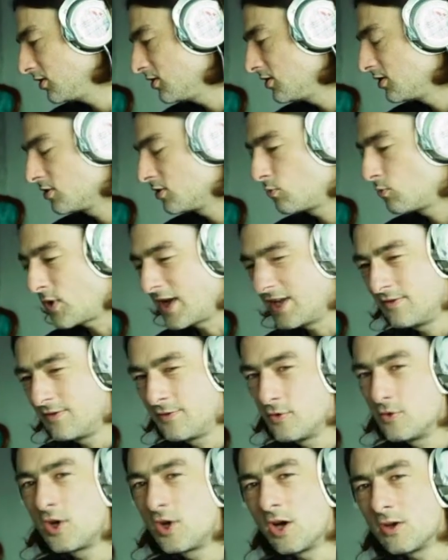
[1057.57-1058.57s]

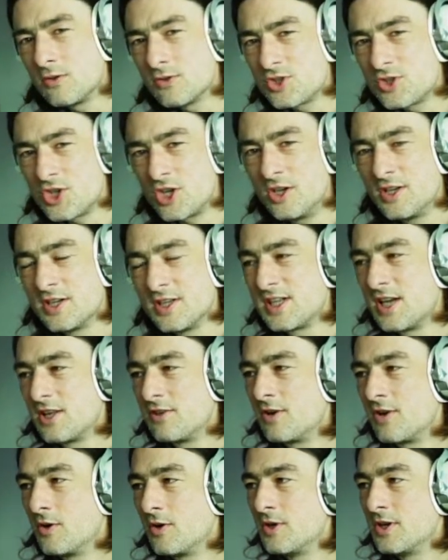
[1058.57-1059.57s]
waifu culture, is that the
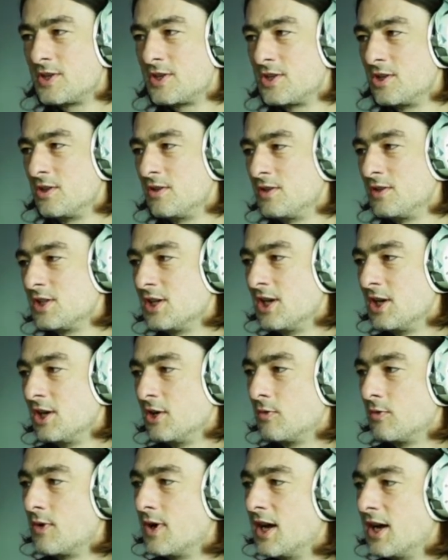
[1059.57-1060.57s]
right word to use,
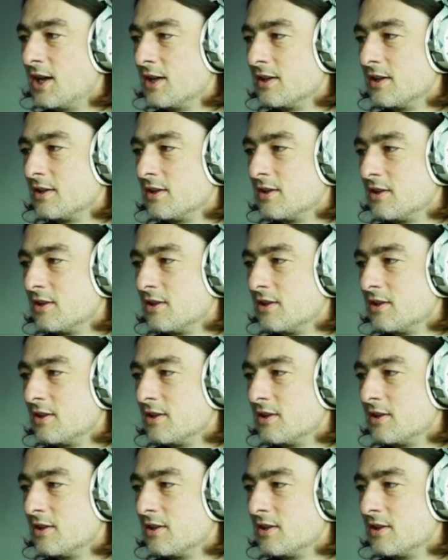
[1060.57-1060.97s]
where